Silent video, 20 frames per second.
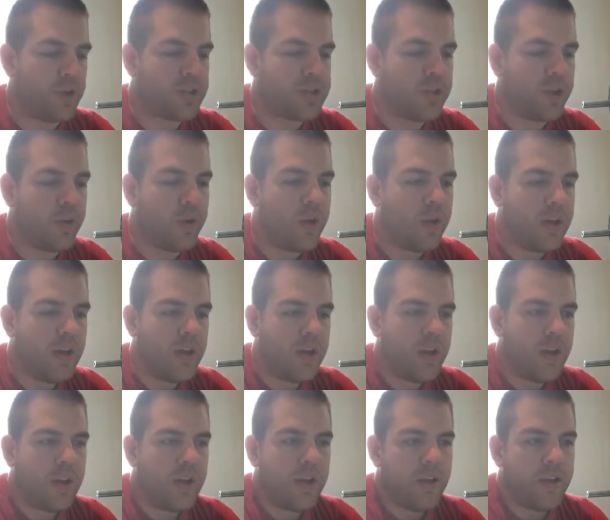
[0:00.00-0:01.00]
So
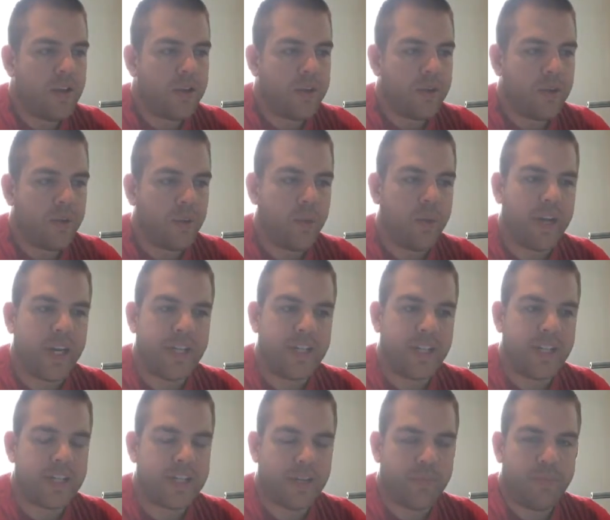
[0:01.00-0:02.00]
what I
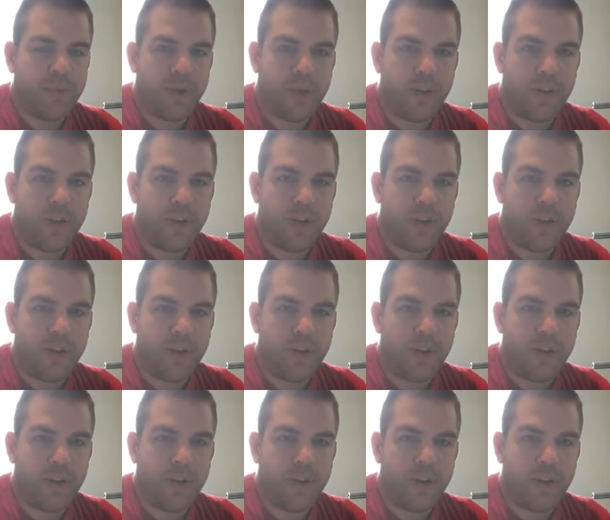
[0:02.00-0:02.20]
did is I put